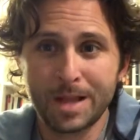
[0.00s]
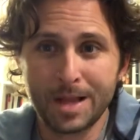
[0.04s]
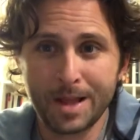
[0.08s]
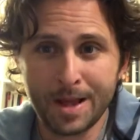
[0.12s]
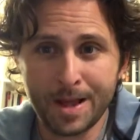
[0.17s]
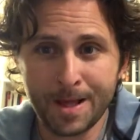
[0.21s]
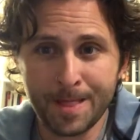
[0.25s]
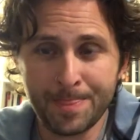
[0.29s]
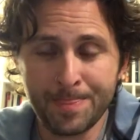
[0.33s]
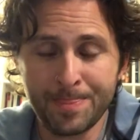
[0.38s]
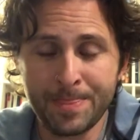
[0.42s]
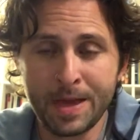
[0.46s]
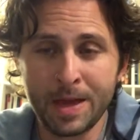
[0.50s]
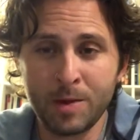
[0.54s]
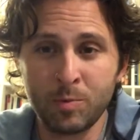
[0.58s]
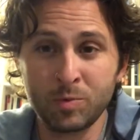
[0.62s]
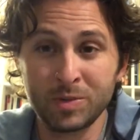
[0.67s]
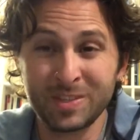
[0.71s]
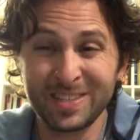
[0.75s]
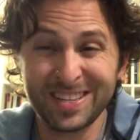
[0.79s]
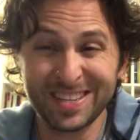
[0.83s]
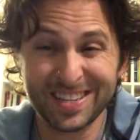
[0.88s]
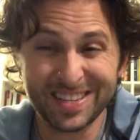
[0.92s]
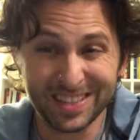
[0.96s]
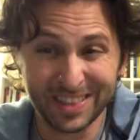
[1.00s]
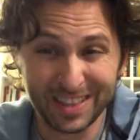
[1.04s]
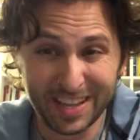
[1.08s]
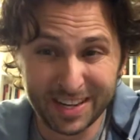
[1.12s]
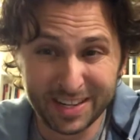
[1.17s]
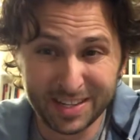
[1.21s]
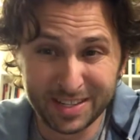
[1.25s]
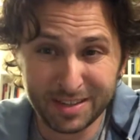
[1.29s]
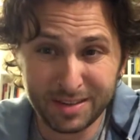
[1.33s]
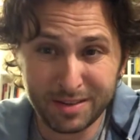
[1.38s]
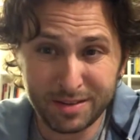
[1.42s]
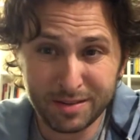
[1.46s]
and then was
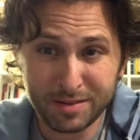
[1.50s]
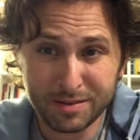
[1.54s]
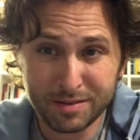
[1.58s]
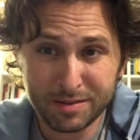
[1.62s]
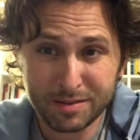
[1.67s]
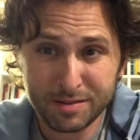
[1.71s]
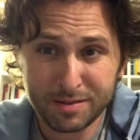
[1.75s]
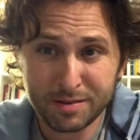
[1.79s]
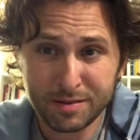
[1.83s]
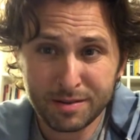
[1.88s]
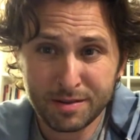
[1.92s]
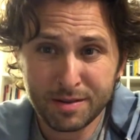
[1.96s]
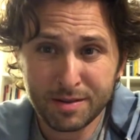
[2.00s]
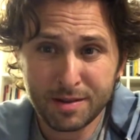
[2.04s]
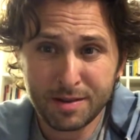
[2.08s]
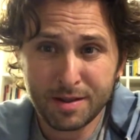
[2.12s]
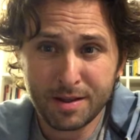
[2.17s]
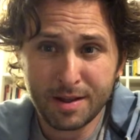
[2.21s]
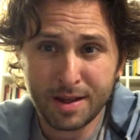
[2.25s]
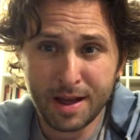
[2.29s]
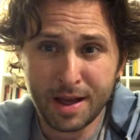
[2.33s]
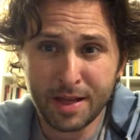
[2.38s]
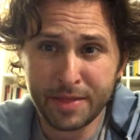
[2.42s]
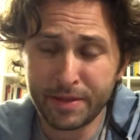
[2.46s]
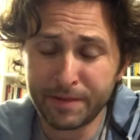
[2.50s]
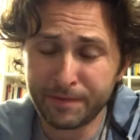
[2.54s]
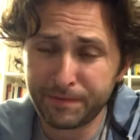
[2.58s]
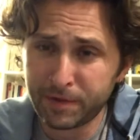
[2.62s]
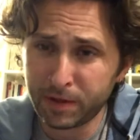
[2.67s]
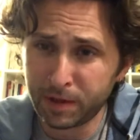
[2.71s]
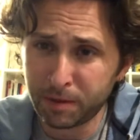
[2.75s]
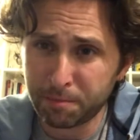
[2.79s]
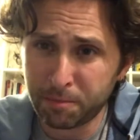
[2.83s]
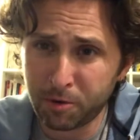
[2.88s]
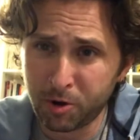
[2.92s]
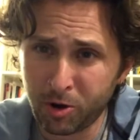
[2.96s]
neglected and then fell
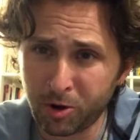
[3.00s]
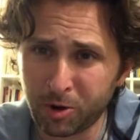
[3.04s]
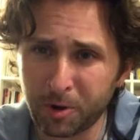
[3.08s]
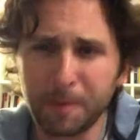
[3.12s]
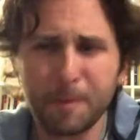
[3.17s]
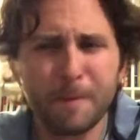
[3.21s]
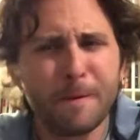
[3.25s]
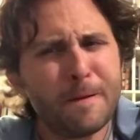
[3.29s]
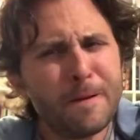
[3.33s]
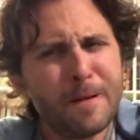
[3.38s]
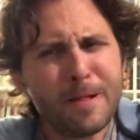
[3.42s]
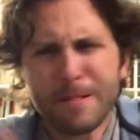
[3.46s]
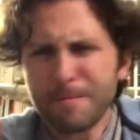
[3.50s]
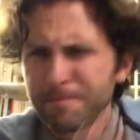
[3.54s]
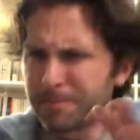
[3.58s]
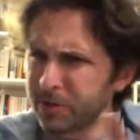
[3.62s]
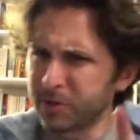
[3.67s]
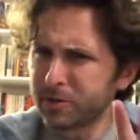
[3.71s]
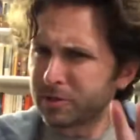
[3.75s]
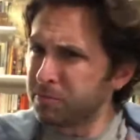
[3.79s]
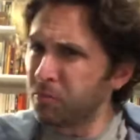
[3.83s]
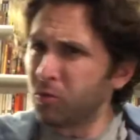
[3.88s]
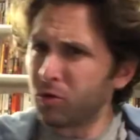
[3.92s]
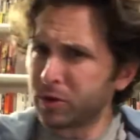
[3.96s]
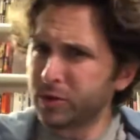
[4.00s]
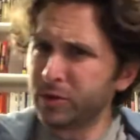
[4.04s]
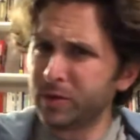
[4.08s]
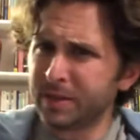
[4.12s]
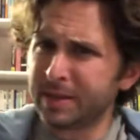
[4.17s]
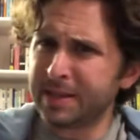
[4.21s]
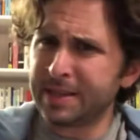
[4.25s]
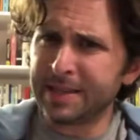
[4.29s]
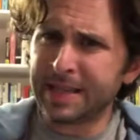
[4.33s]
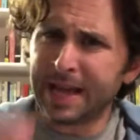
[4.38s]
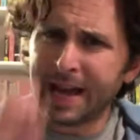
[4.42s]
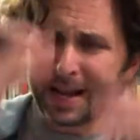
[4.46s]
apart. But there's more to it
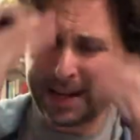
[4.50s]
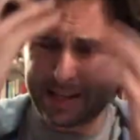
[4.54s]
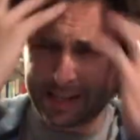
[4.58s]
than that.